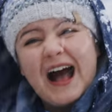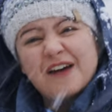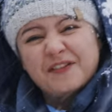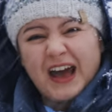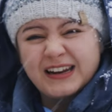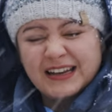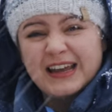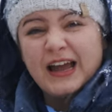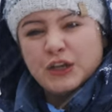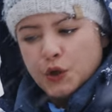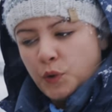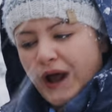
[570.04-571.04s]
have Canon
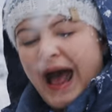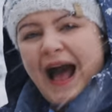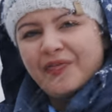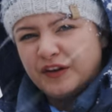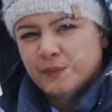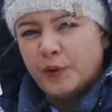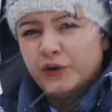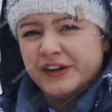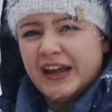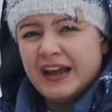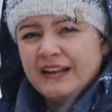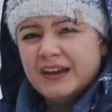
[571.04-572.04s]
kit and you want to add this
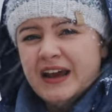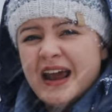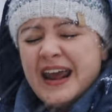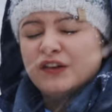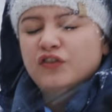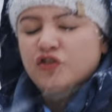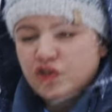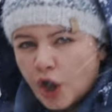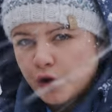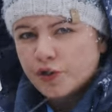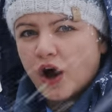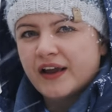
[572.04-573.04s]
body in, it's
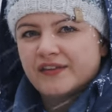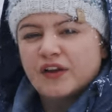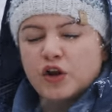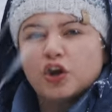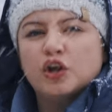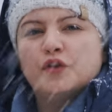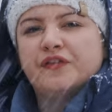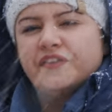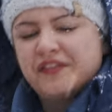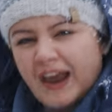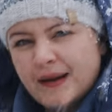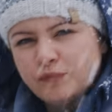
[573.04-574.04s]
so nice that you can use
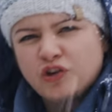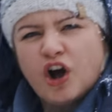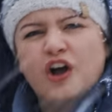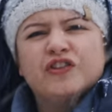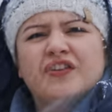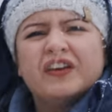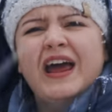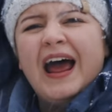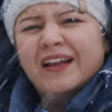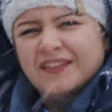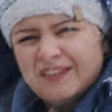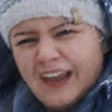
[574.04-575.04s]
the same chargers
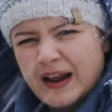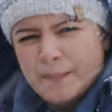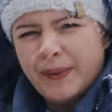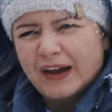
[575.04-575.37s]
and same